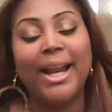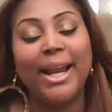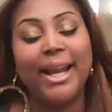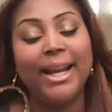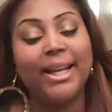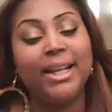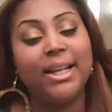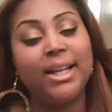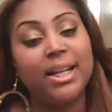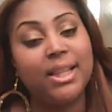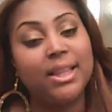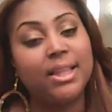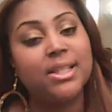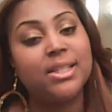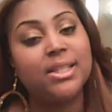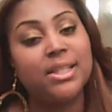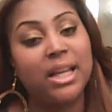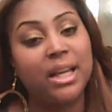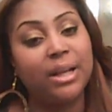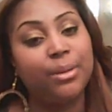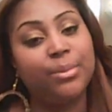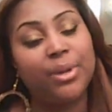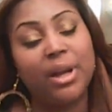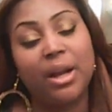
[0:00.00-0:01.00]
Connect
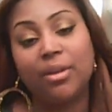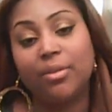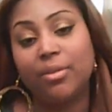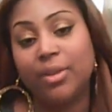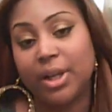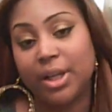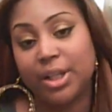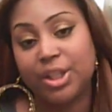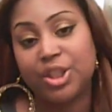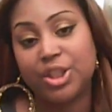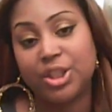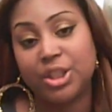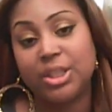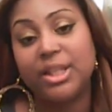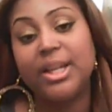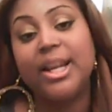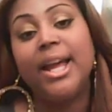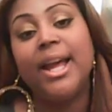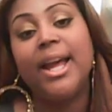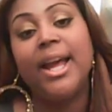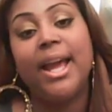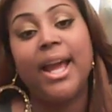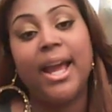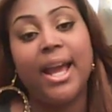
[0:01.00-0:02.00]
with people who are
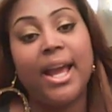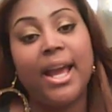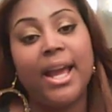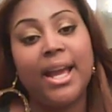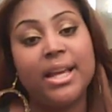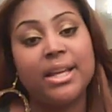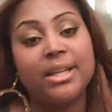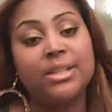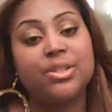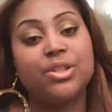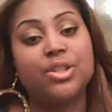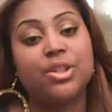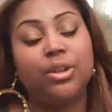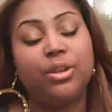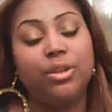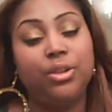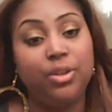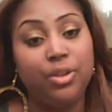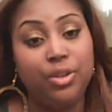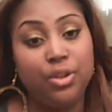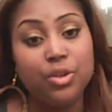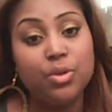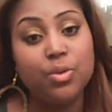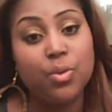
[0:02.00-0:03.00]
headed in the same
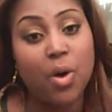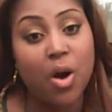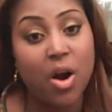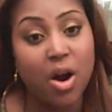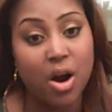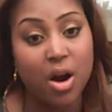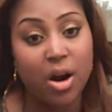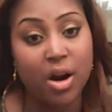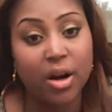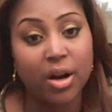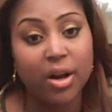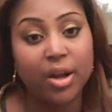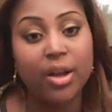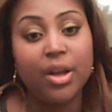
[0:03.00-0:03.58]
direction